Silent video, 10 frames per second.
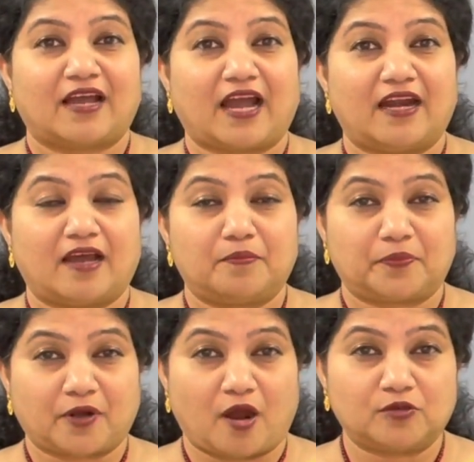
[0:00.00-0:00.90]
and I'm
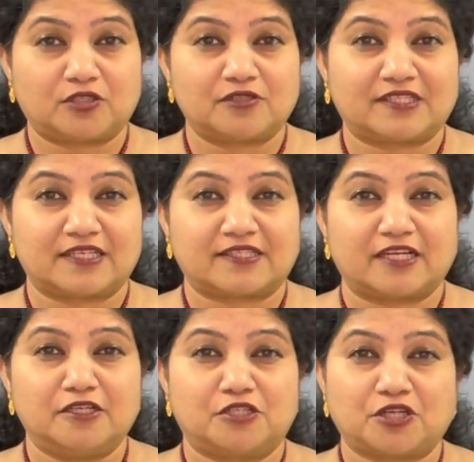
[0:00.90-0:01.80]
proud to say
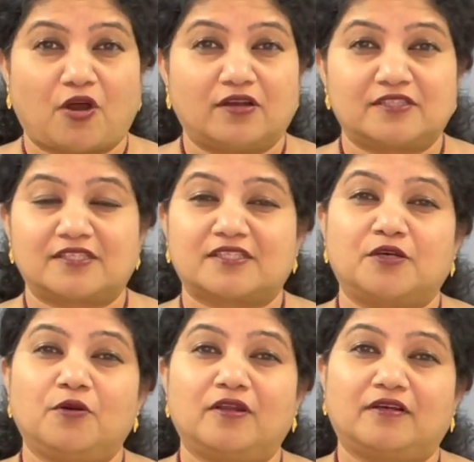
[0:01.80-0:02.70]
St. John's
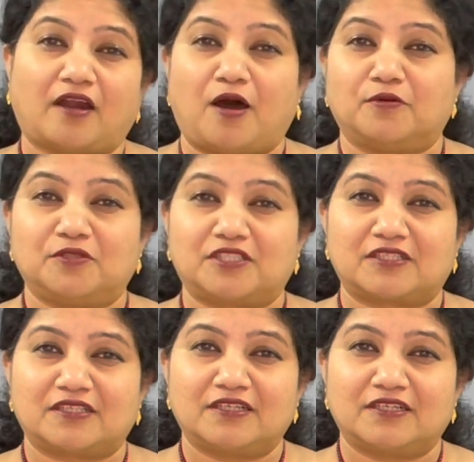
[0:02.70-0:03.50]
School ground